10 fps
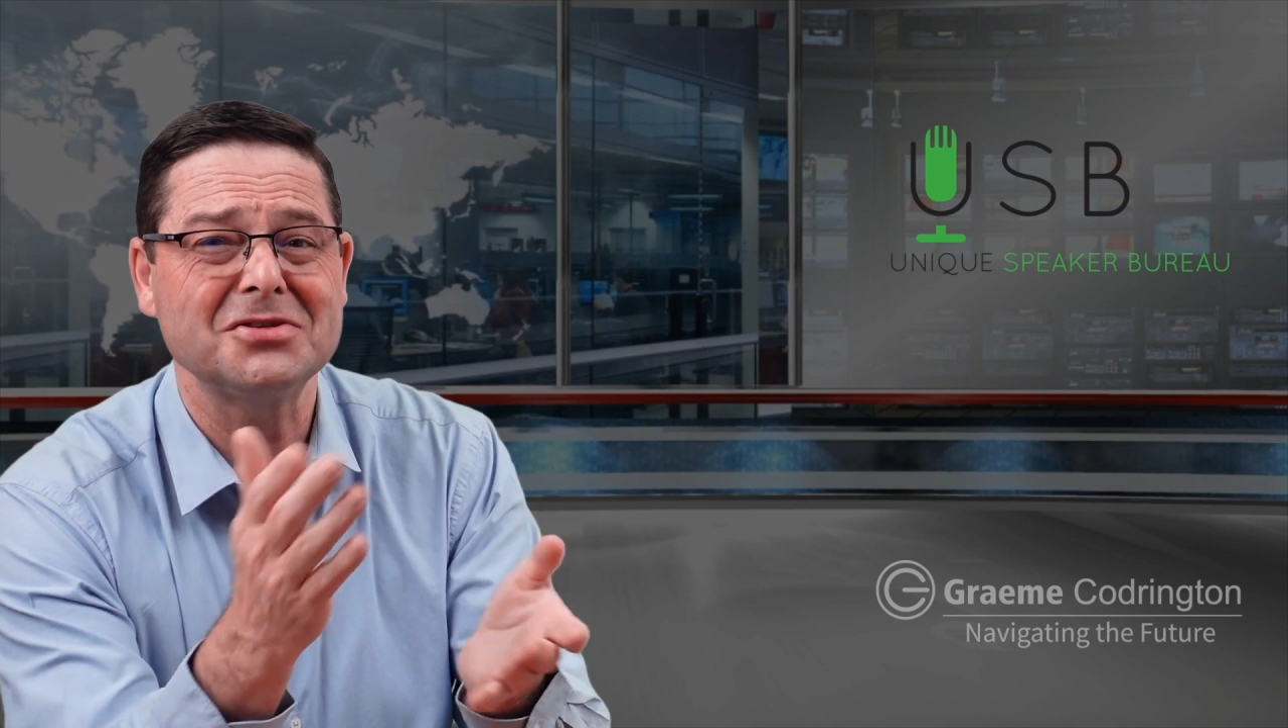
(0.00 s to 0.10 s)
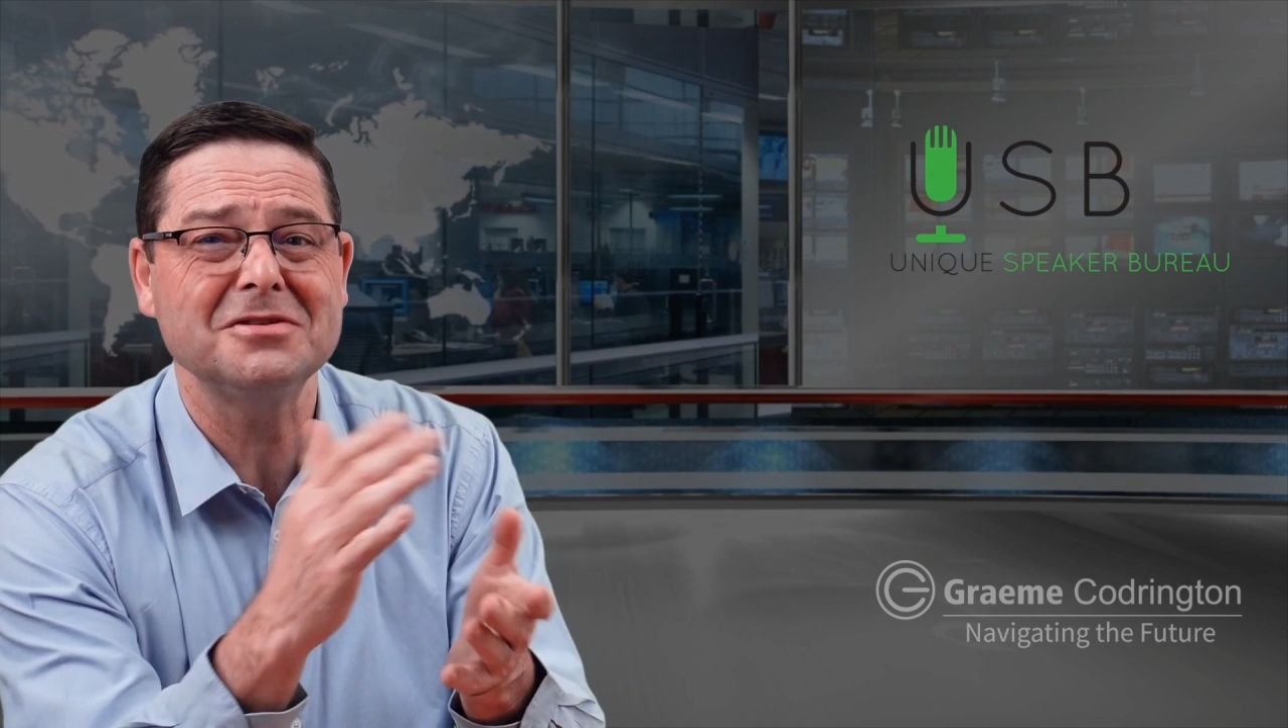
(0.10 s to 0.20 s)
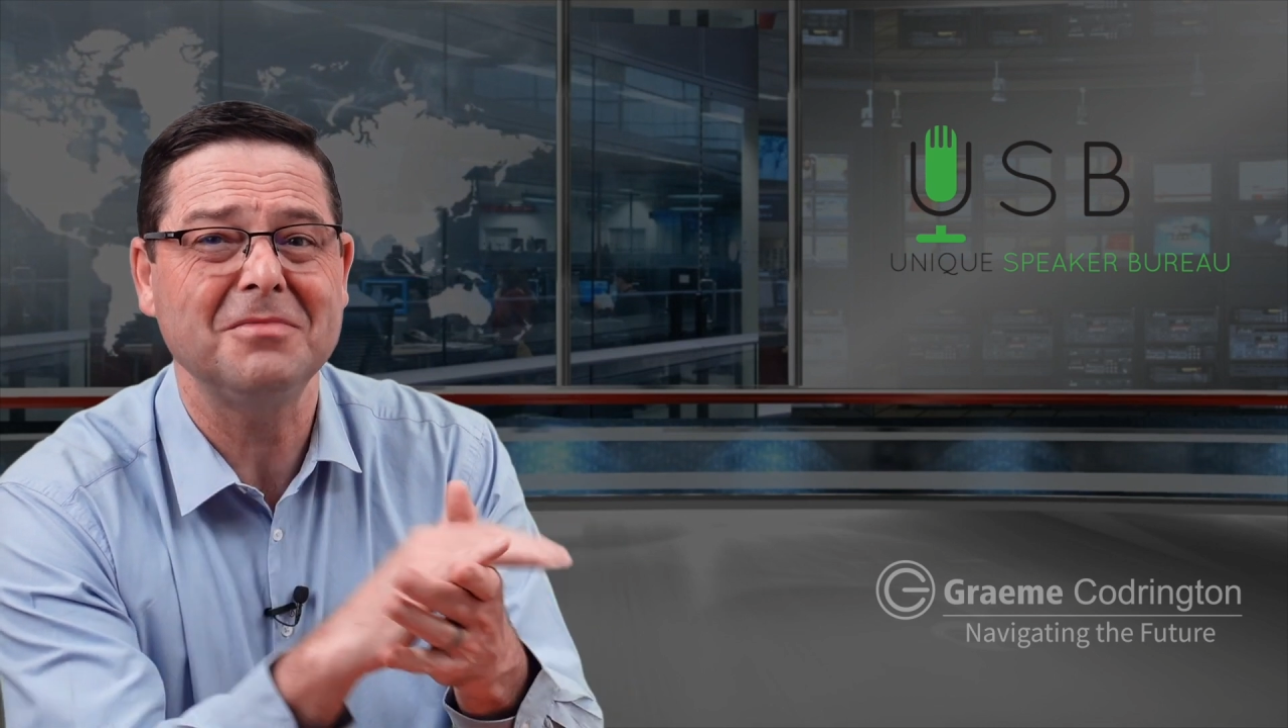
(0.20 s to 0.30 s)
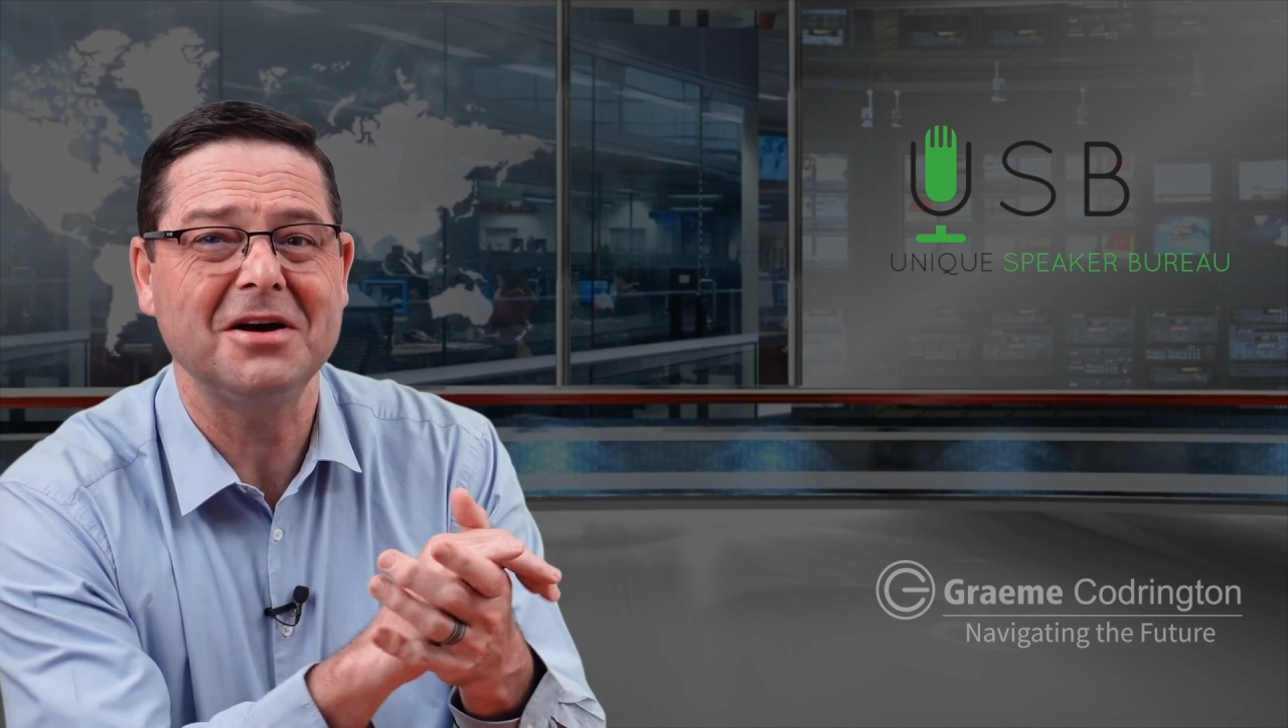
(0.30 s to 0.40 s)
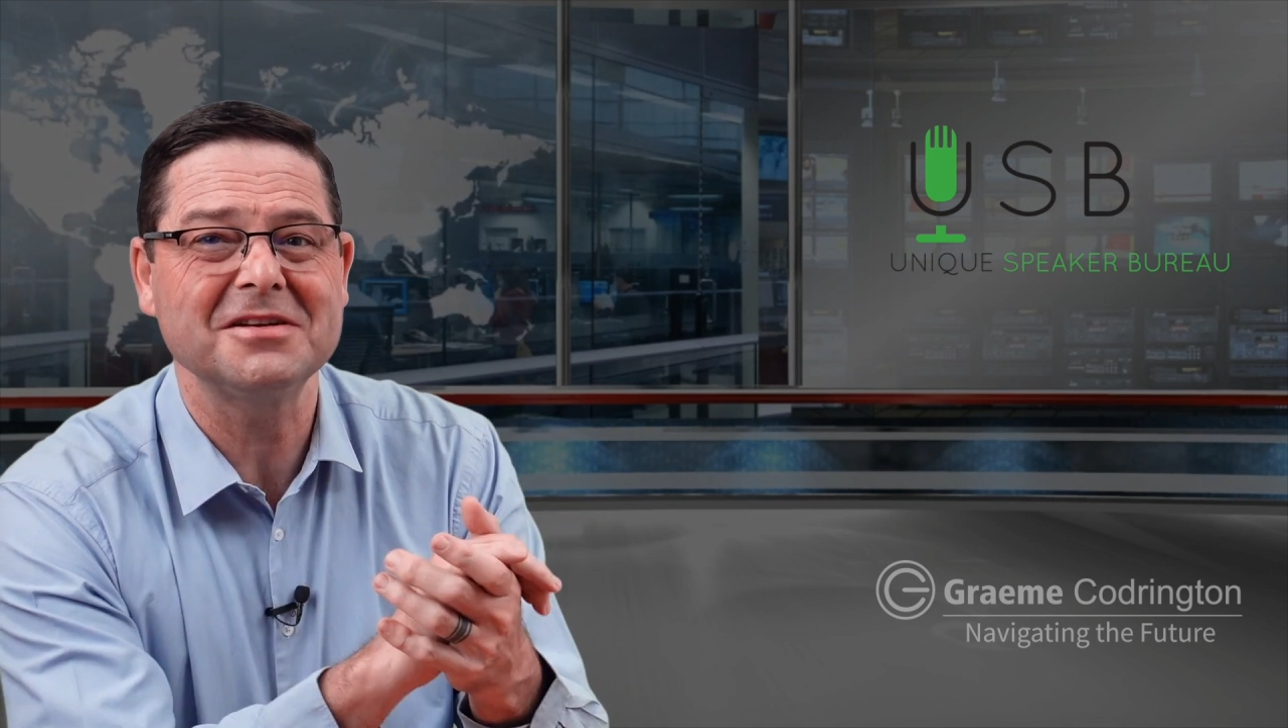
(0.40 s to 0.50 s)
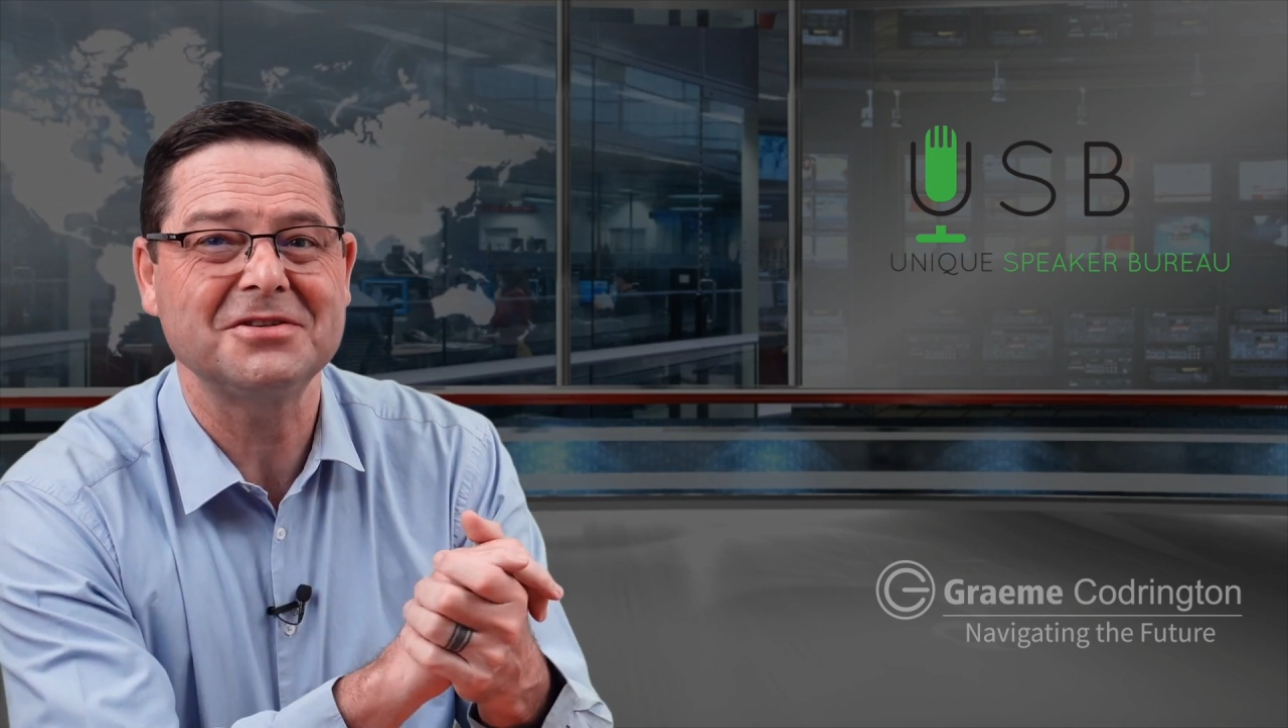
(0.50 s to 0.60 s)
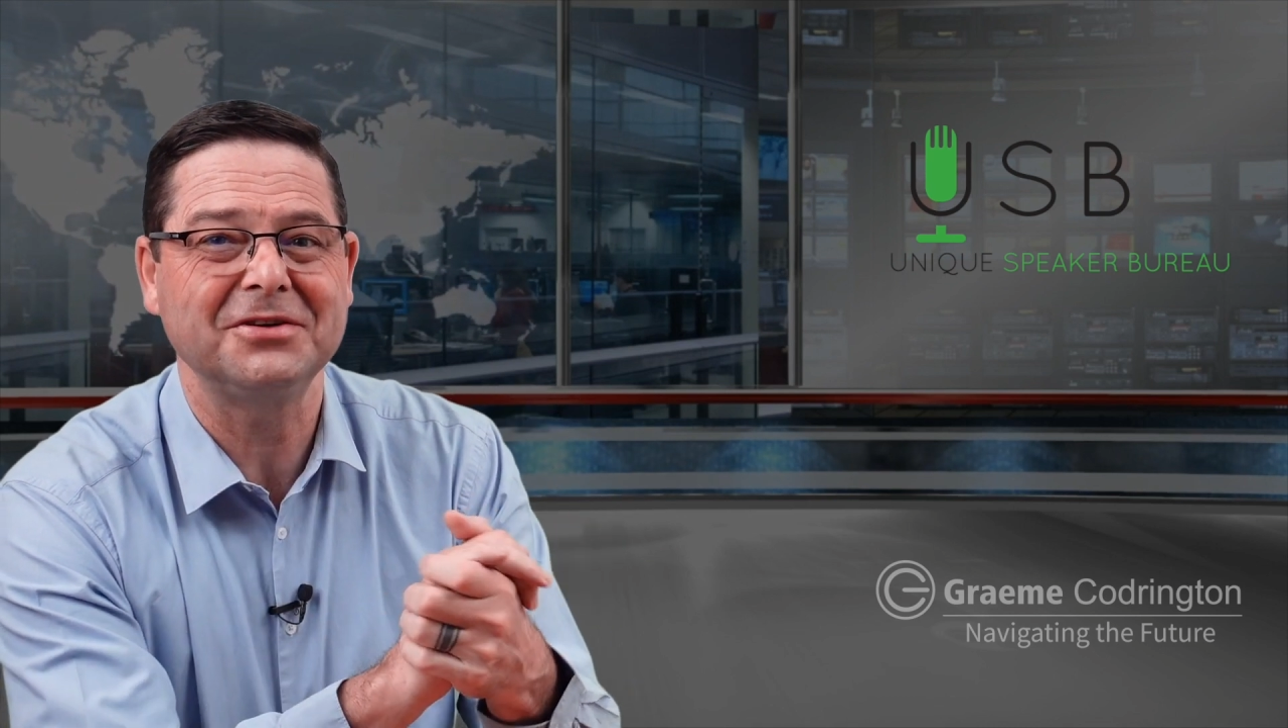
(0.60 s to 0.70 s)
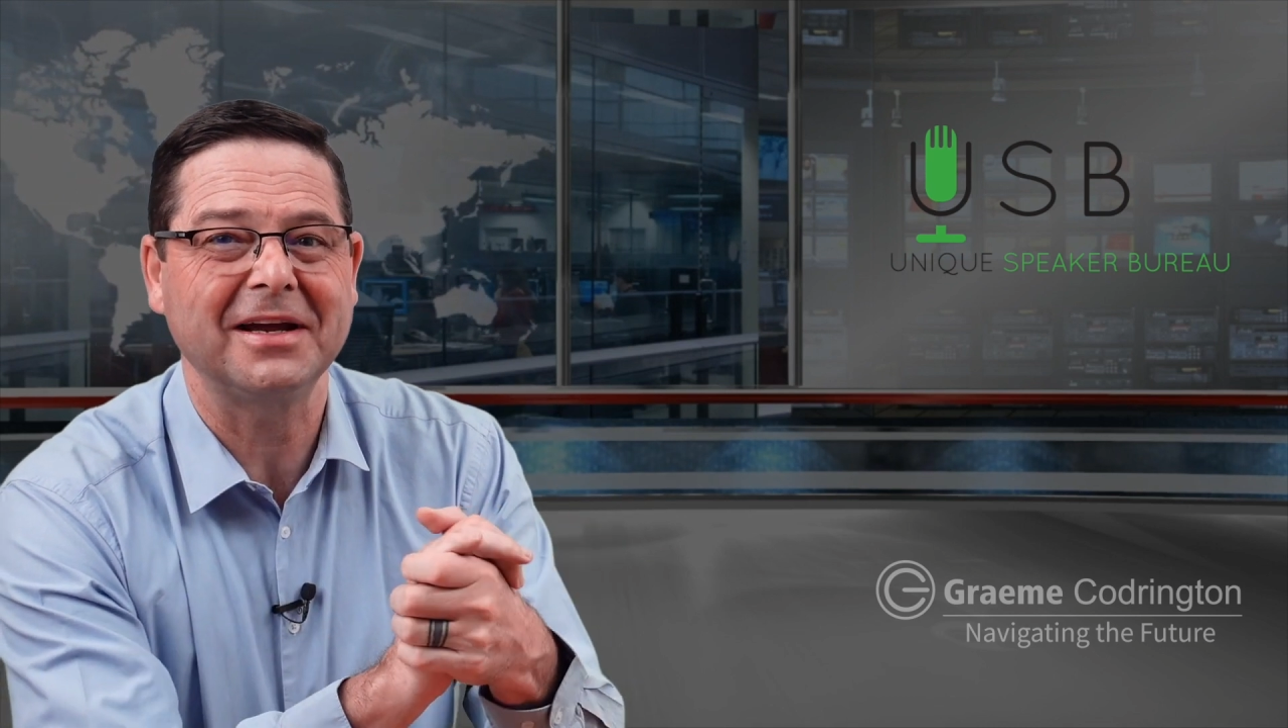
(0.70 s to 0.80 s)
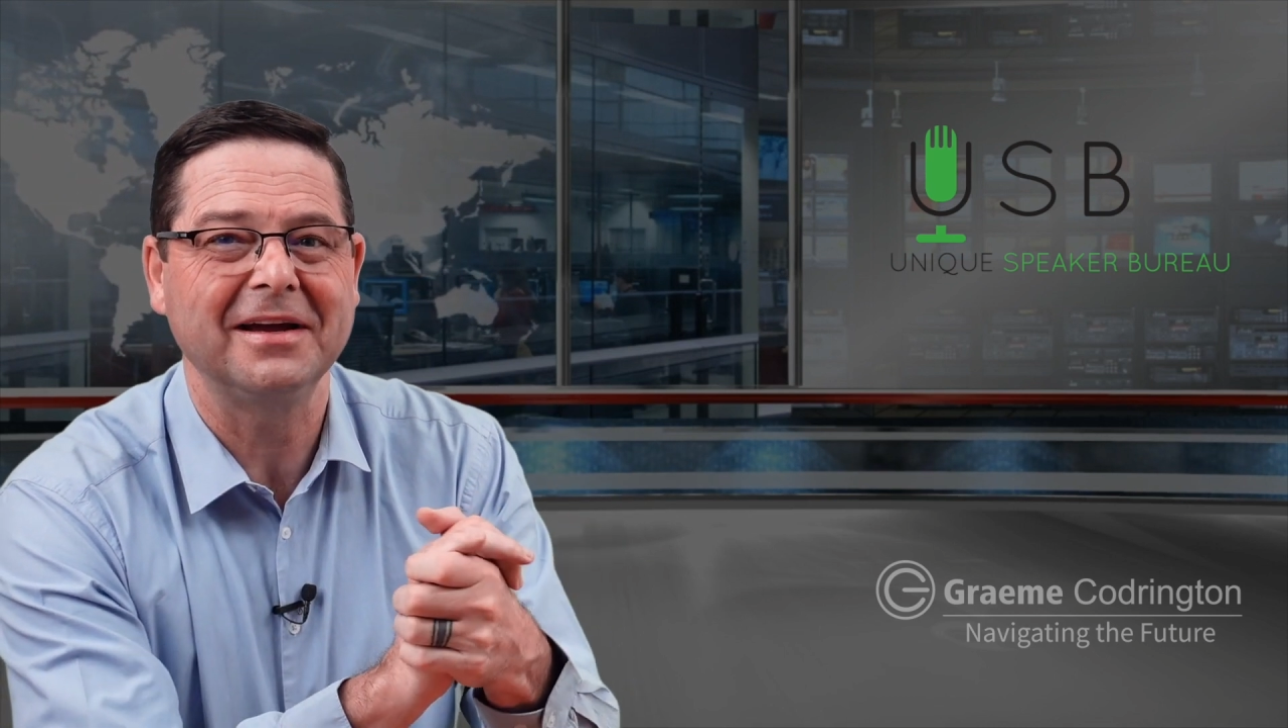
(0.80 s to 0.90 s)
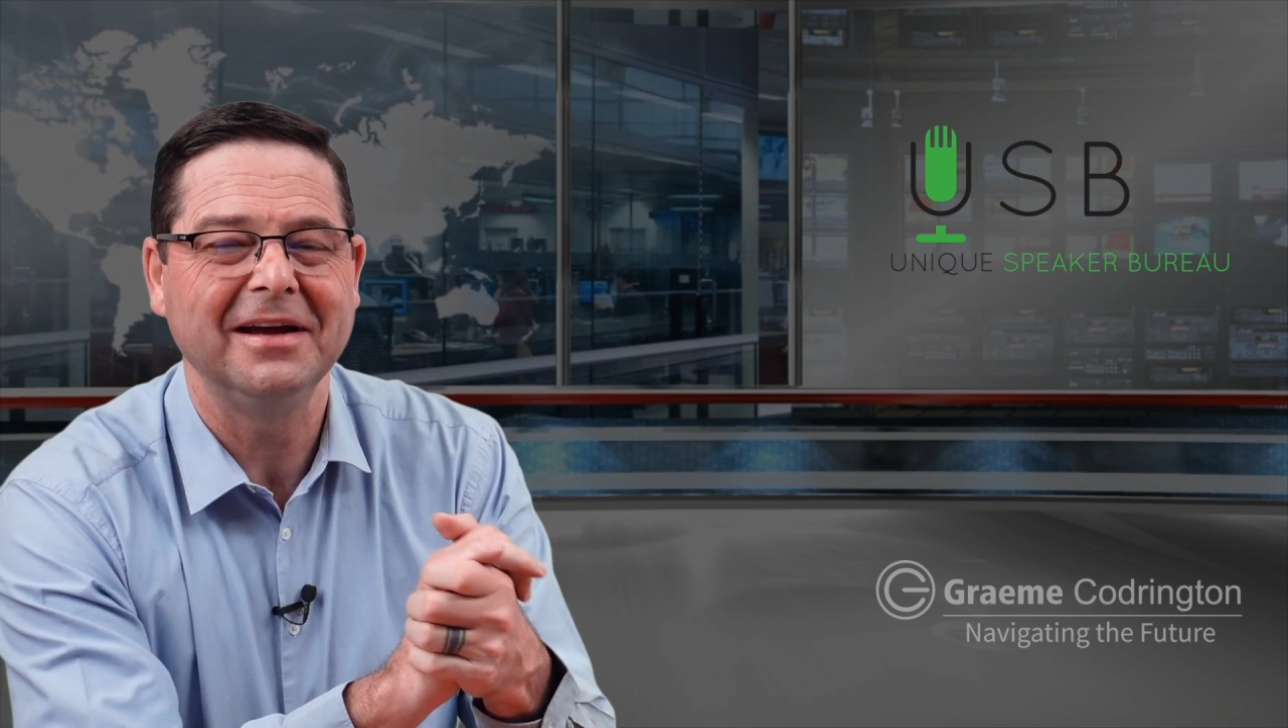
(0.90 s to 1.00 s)
to
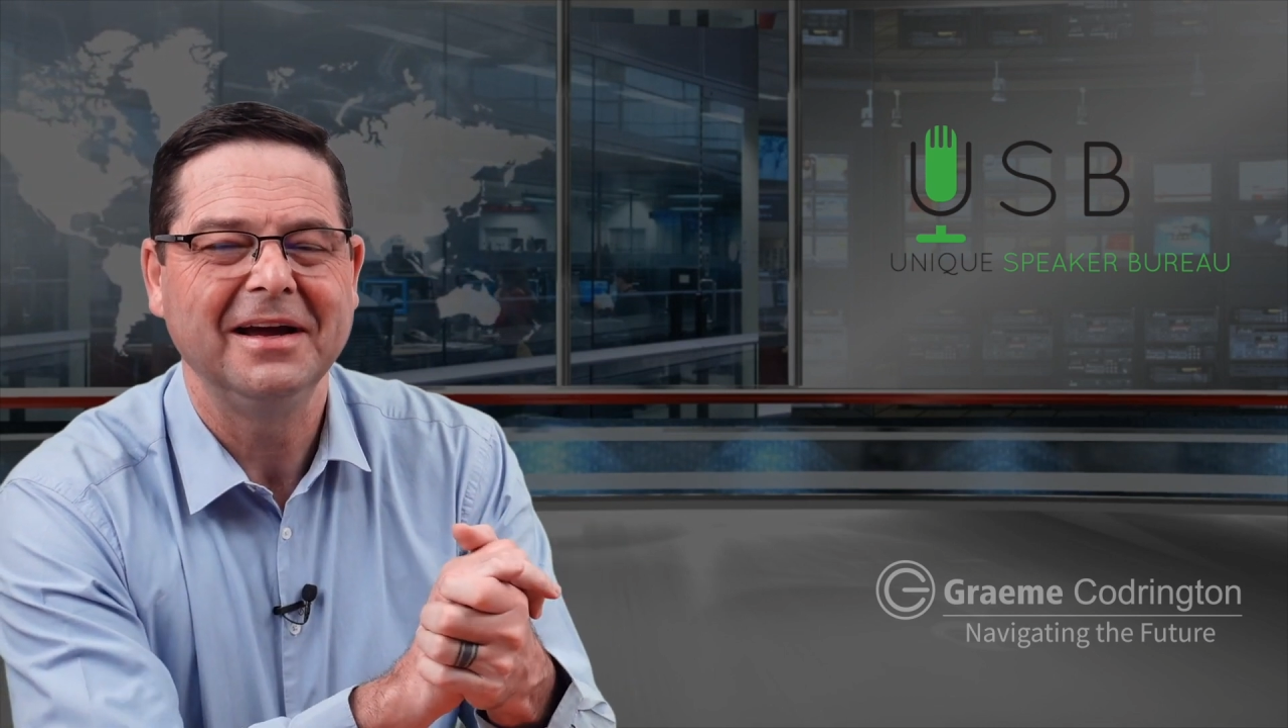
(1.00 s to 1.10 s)
mastering